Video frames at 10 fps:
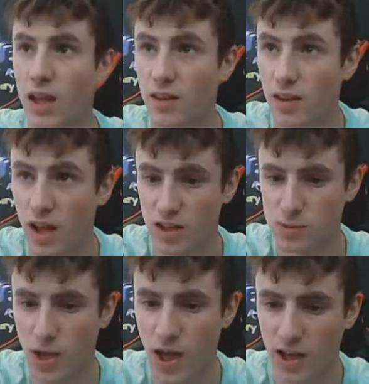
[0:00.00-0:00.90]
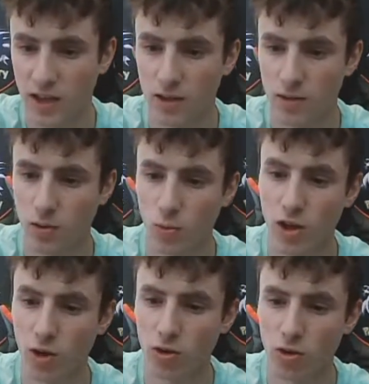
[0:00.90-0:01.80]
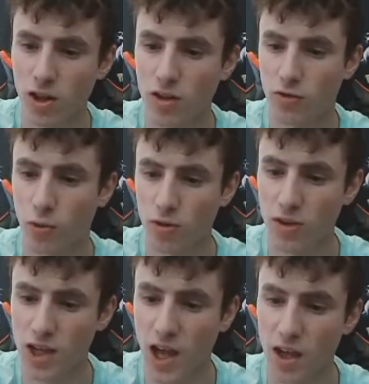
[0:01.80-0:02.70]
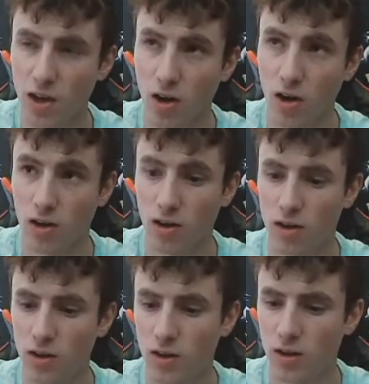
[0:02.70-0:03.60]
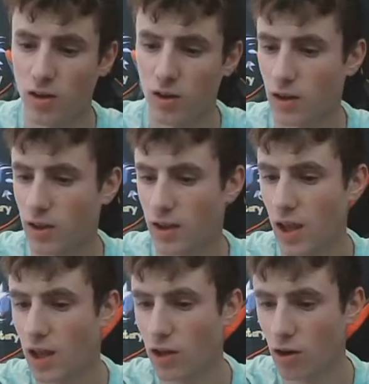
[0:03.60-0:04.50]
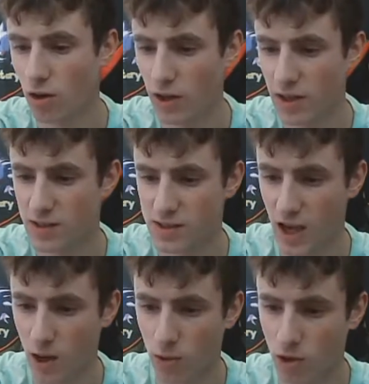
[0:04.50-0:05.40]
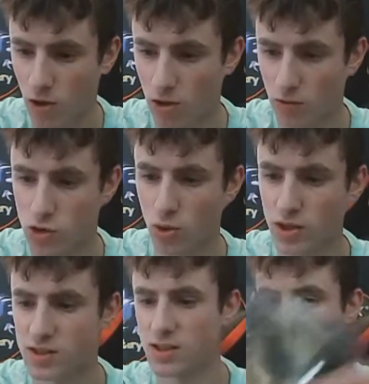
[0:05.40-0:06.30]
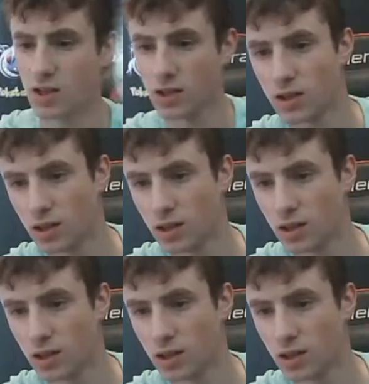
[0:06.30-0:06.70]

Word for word: Into the next pack, we are looking for the Gengar. Gengar is our card of choice.